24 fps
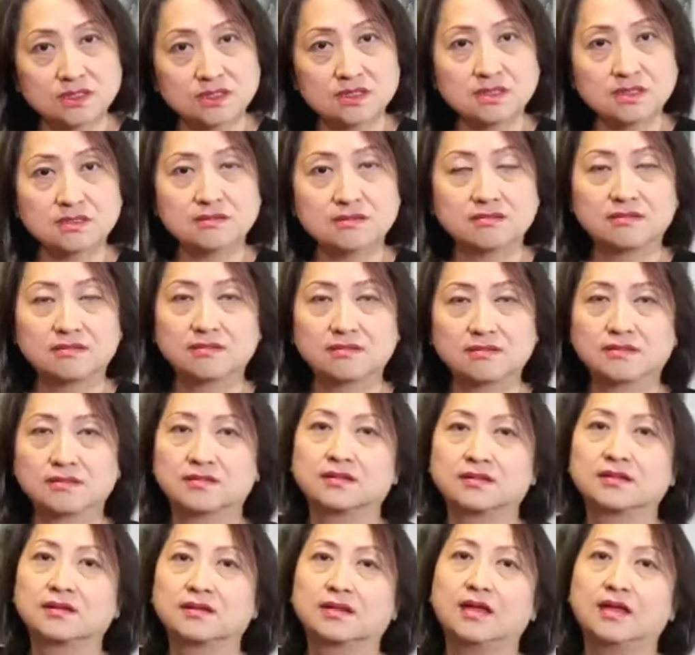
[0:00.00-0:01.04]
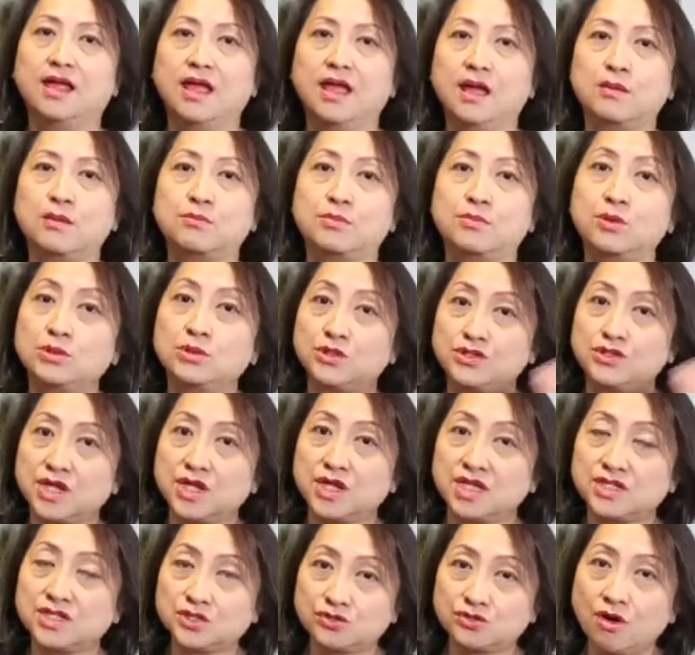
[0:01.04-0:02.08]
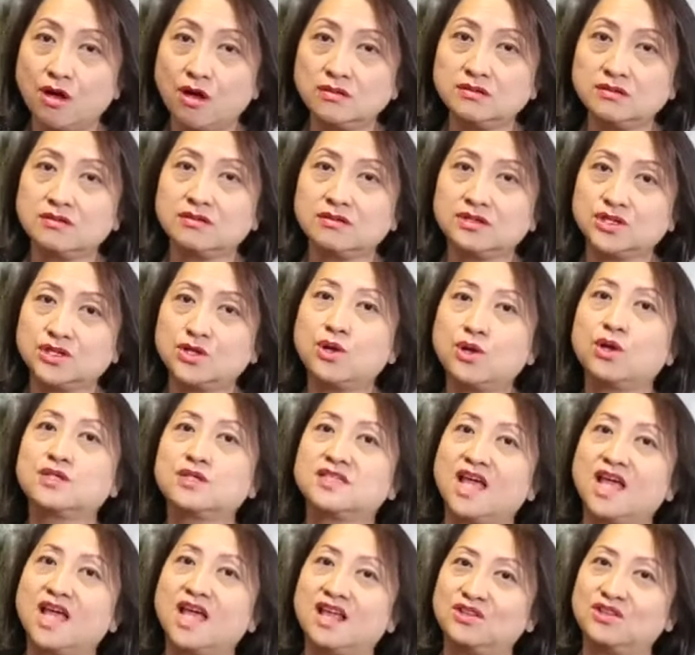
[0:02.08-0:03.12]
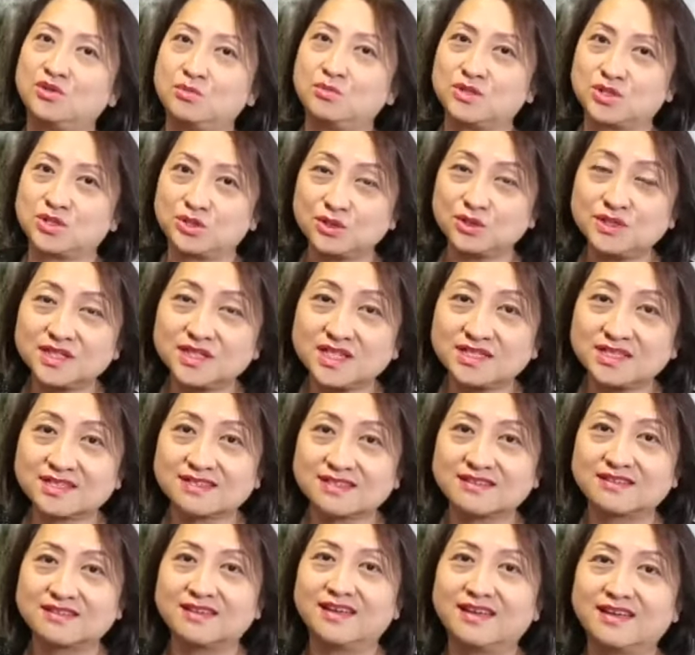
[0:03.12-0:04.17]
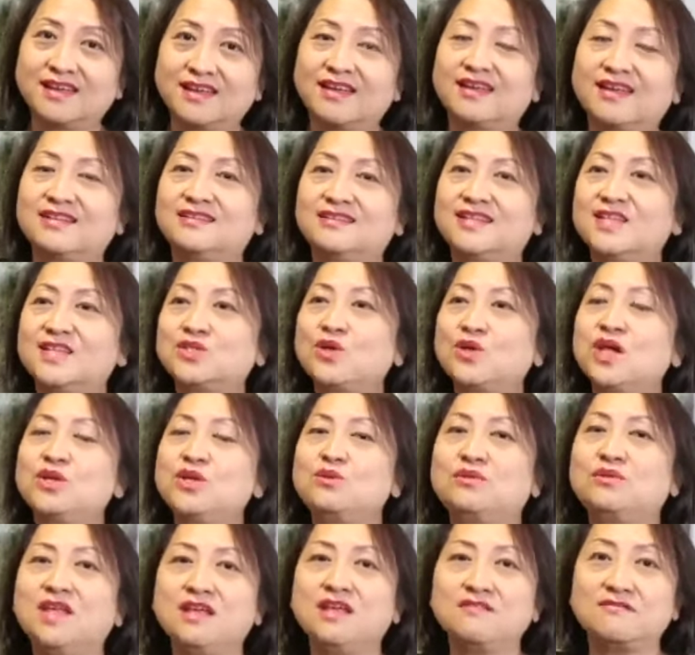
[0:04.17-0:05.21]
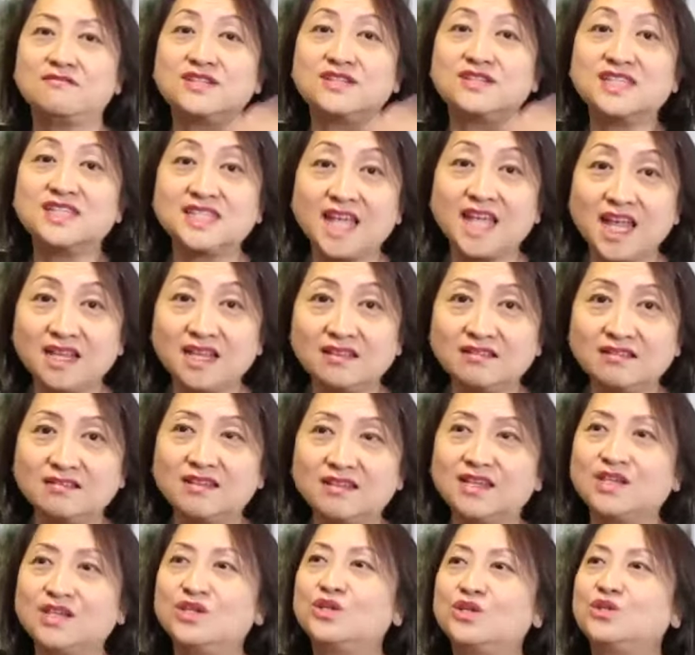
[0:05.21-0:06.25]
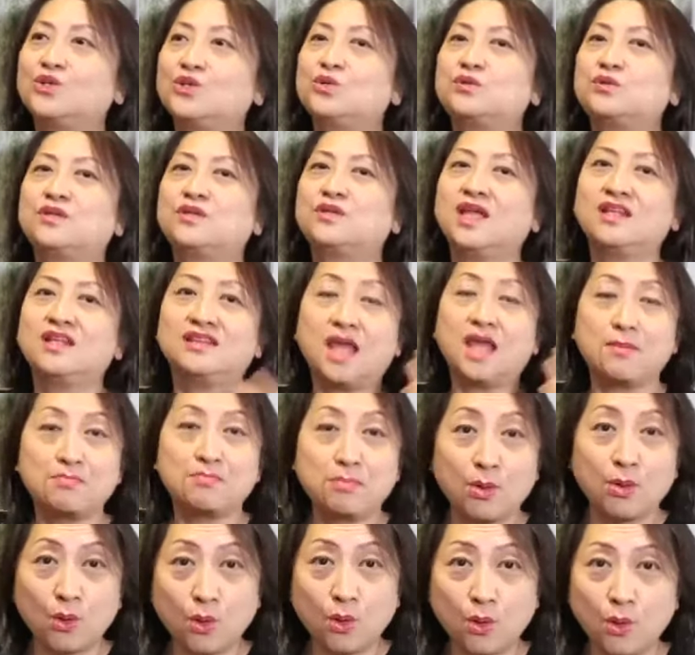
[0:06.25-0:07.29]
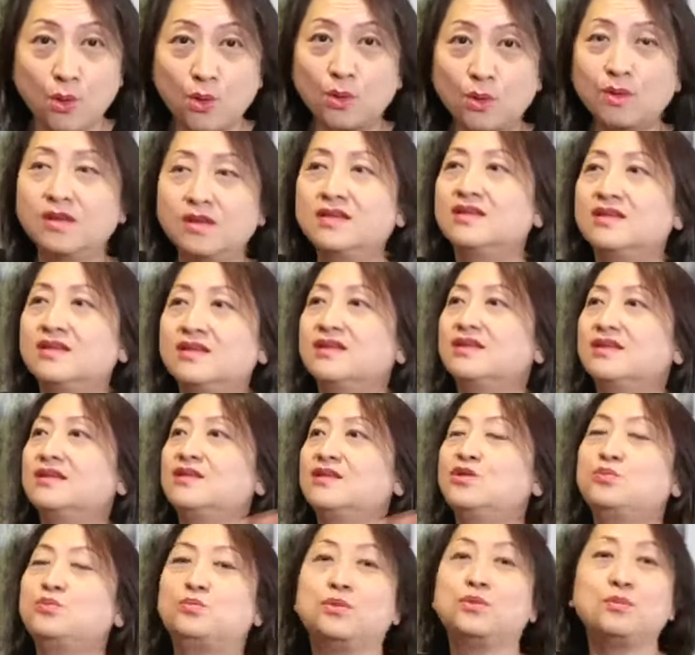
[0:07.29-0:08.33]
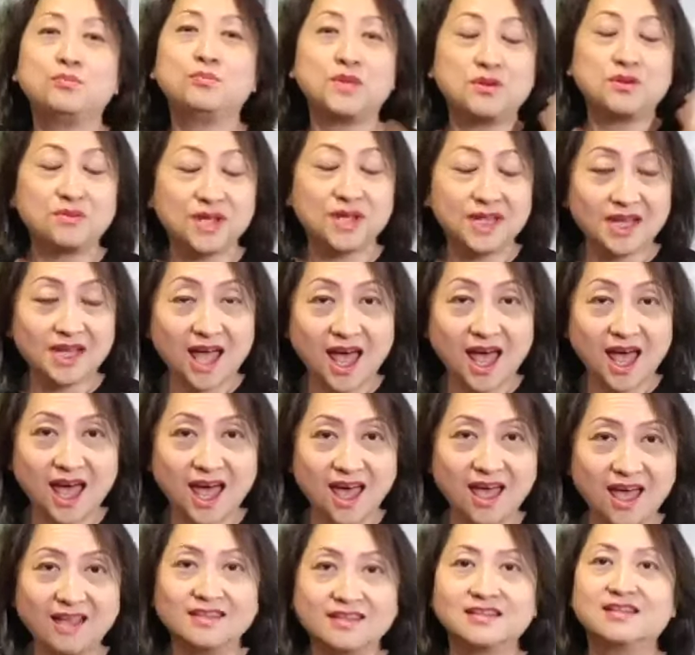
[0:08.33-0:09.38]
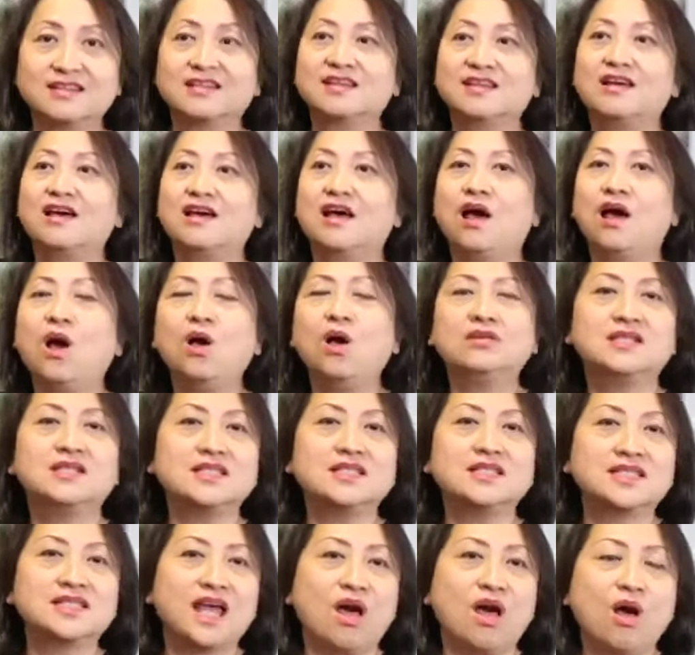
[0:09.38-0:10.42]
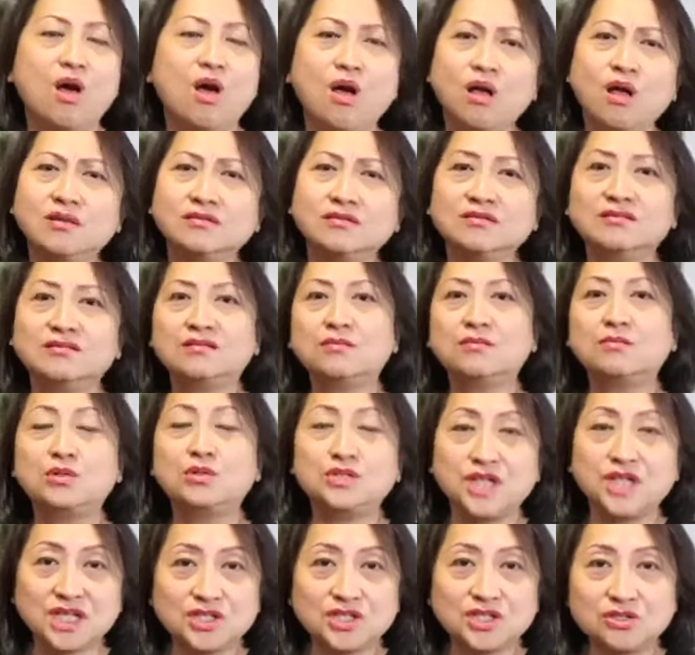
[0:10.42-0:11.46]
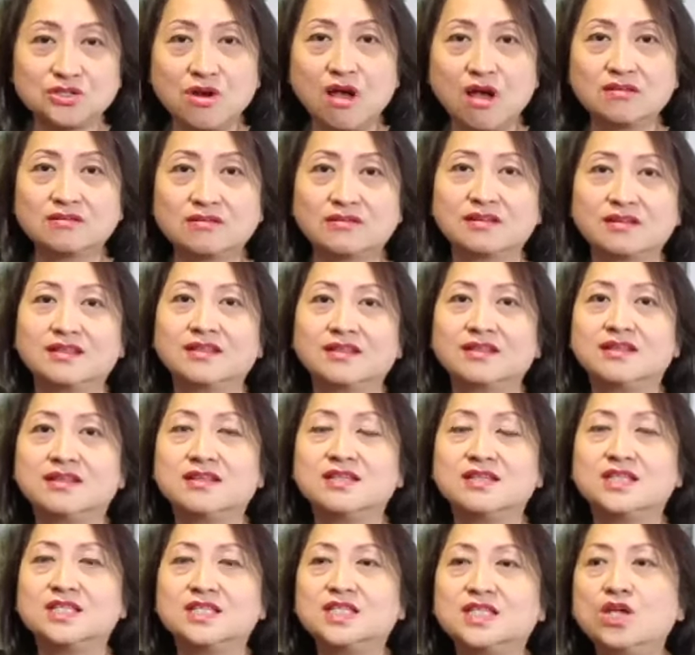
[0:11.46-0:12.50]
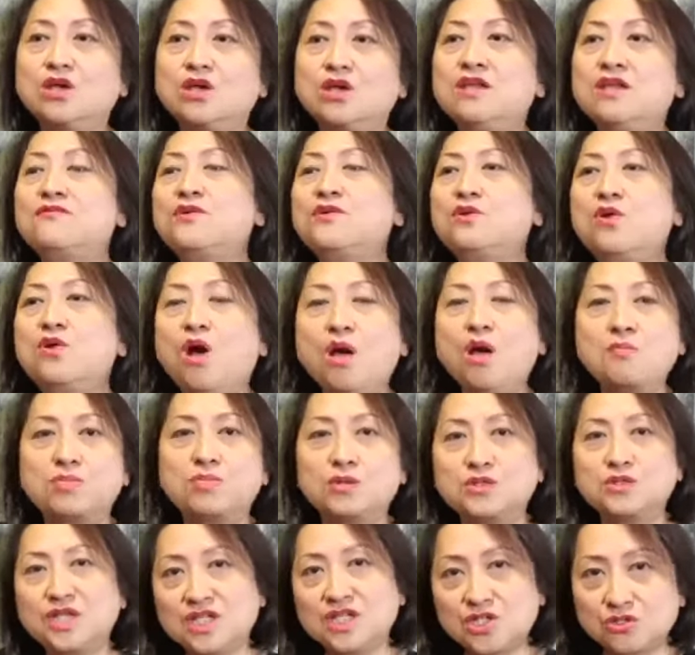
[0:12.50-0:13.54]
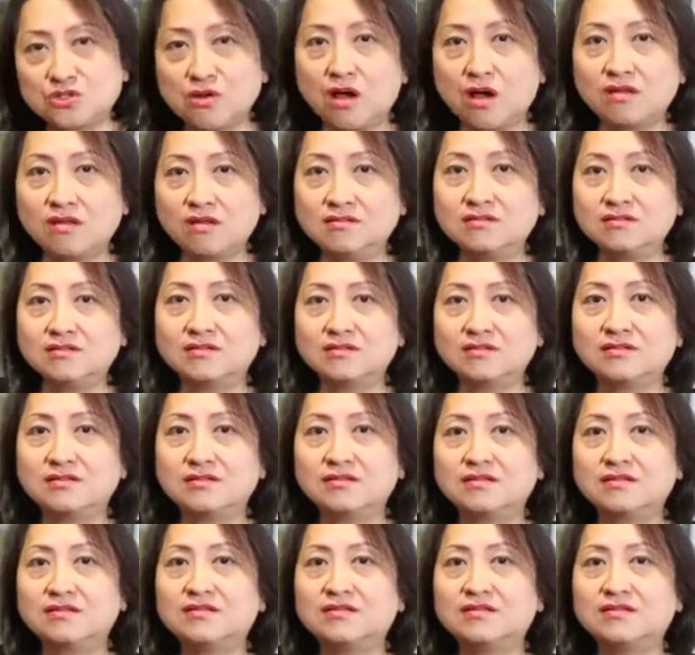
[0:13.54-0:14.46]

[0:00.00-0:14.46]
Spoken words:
worse. Progesterone cures endometriosis. That's why you take Visane, you take Depo, you put Mirena. All these are all progesterone. So if you go on progesterone,